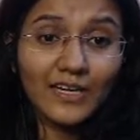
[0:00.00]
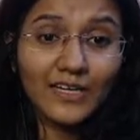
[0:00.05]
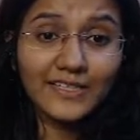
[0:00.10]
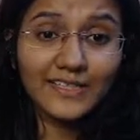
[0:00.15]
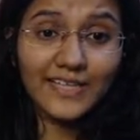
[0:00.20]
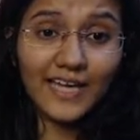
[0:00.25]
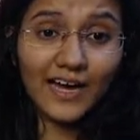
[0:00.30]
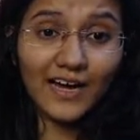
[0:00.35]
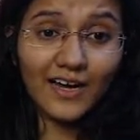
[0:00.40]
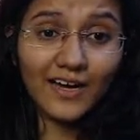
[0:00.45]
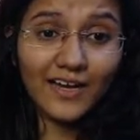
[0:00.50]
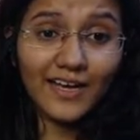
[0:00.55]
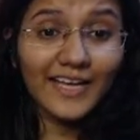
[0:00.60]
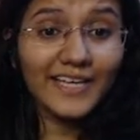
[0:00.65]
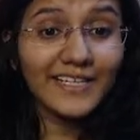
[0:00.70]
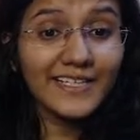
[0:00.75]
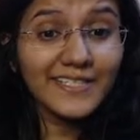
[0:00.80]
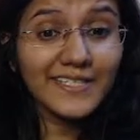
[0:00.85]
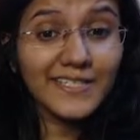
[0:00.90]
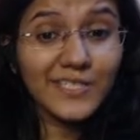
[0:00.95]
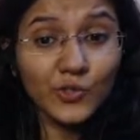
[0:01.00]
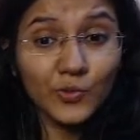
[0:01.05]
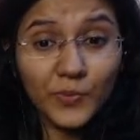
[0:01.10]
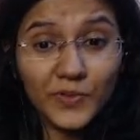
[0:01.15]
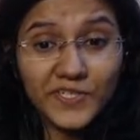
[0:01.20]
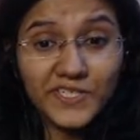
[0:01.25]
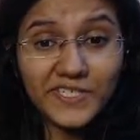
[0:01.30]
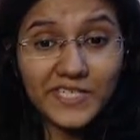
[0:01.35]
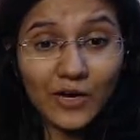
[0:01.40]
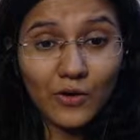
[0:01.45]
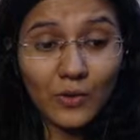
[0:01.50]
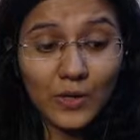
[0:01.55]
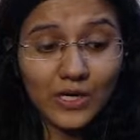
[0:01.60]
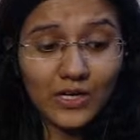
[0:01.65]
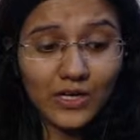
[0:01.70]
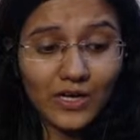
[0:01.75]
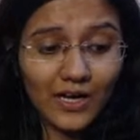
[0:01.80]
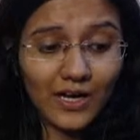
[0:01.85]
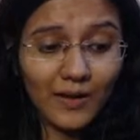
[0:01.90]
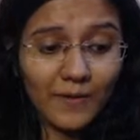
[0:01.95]
Yeah, it is super sour.
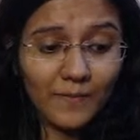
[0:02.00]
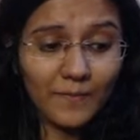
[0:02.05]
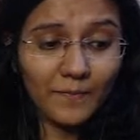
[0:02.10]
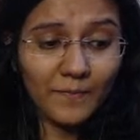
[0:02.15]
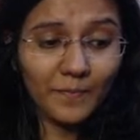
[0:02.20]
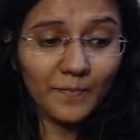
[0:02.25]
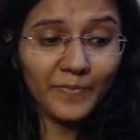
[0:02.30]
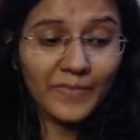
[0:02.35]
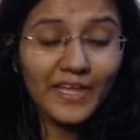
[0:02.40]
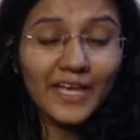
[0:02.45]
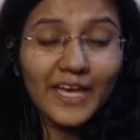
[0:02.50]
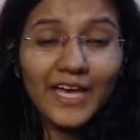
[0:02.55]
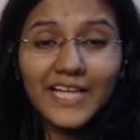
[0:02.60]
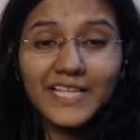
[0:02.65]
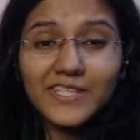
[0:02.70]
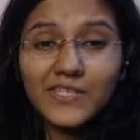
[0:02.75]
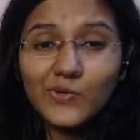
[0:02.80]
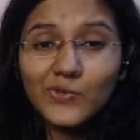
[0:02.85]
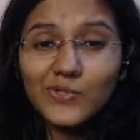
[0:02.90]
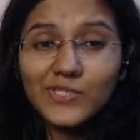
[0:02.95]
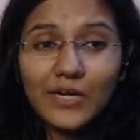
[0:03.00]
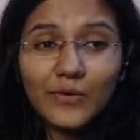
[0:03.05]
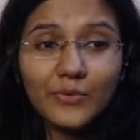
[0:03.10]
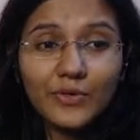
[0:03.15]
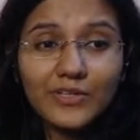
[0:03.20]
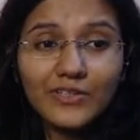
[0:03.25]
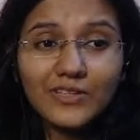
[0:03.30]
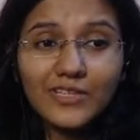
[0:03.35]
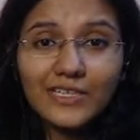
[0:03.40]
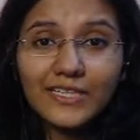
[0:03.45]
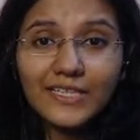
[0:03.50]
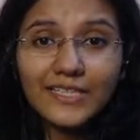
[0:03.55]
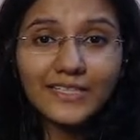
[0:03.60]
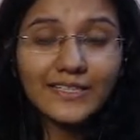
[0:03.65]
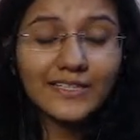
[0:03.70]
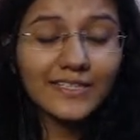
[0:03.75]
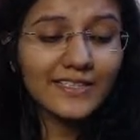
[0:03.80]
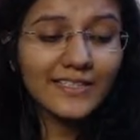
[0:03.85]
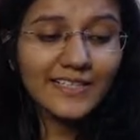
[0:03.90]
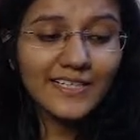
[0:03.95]
It's so sour that
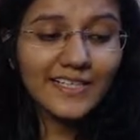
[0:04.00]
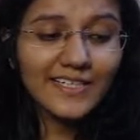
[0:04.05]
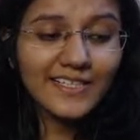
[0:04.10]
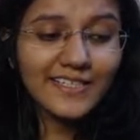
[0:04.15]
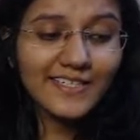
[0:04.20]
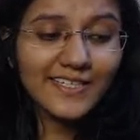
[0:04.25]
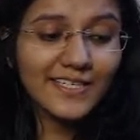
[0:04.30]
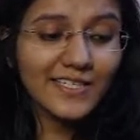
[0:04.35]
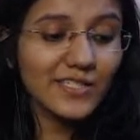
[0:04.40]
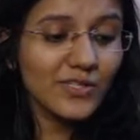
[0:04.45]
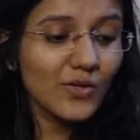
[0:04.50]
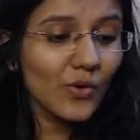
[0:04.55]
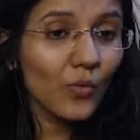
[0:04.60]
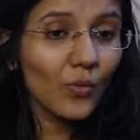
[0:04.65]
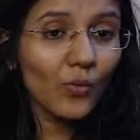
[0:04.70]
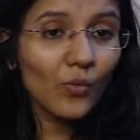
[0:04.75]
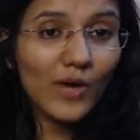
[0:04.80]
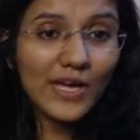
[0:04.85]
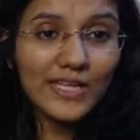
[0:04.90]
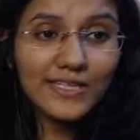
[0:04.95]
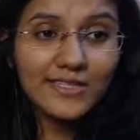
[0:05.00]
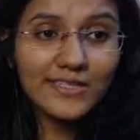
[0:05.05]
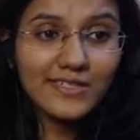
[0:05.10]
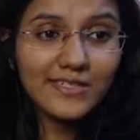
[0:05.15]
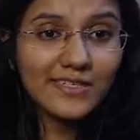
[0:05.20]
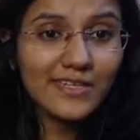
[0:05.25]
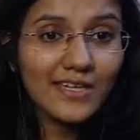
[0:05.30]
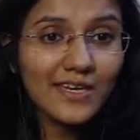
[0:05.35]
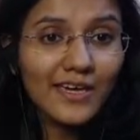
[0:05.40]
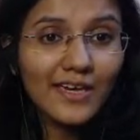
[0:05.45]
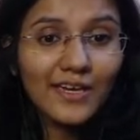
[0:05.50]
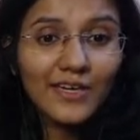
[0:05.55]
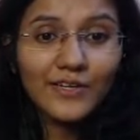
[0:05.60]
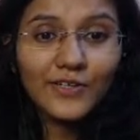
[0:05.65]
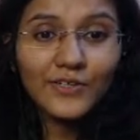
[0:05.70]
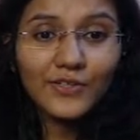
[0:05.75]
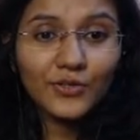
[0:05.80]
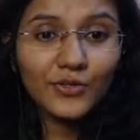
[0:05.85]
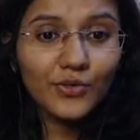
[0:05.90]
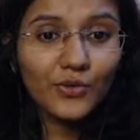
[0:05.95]
the narrator says once,
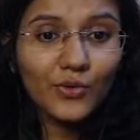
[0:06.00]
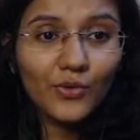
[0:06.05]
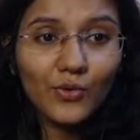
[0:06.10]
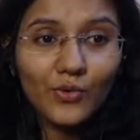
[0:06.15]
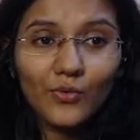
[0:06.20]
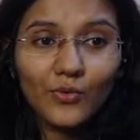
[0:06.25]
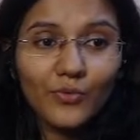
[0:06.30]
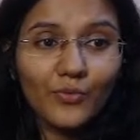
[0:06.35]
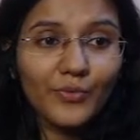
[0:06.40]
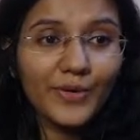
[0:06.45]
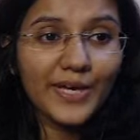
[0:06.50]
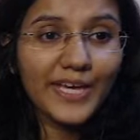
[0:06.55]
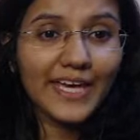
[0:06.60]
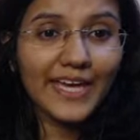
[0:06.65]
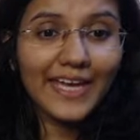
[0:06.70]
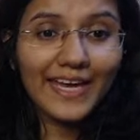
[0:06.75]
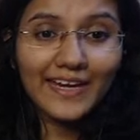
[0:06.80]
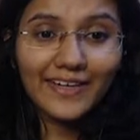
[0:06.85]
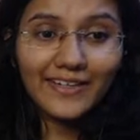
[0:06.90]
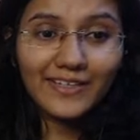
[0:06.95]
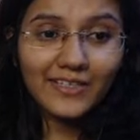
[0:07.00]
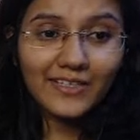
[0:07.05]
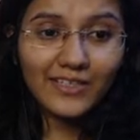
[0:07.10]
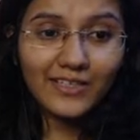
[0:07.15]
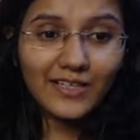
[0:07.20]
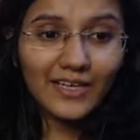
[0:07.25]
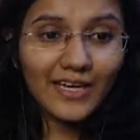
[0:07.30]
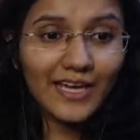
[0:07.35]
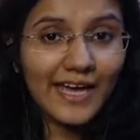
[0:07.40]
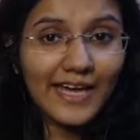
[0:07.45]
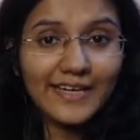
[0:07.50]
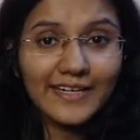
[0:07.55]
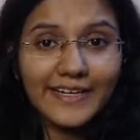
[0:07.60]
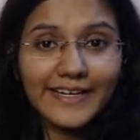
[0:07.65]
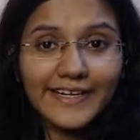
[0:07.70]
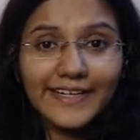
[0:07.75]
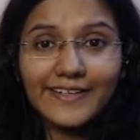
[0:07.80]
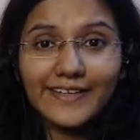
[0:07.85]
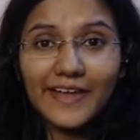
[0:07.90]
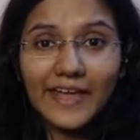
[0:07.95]
we ate it and
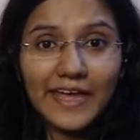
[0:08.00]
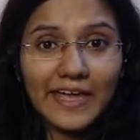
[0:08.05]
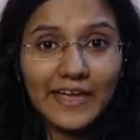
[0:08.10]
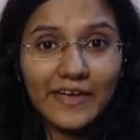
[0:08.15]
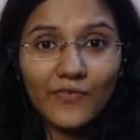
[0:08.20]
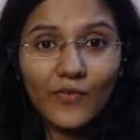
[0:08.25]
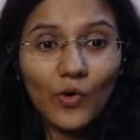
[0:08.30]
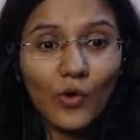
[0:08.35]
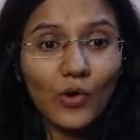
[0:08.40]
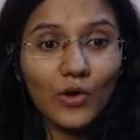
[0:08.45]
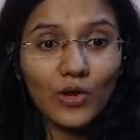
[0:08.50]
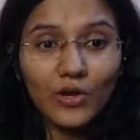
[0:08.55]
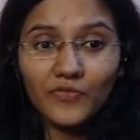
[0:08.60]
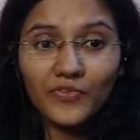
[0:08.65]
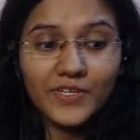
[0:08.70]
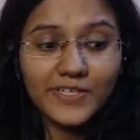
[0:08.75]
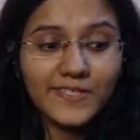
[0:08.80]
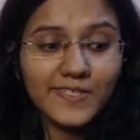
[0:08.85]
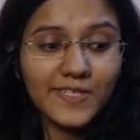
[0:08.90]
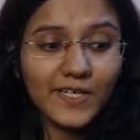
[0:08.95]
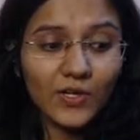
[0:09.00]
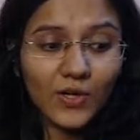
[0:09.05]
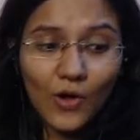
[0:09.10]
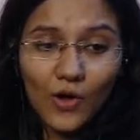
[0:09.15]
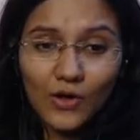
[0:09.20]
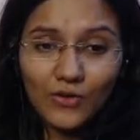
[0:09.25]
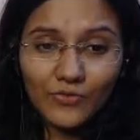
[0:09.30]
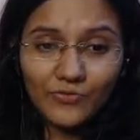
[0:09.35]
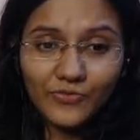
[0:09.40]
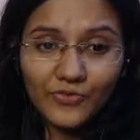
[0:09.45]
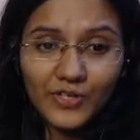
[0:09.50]
it gave all of us a cough,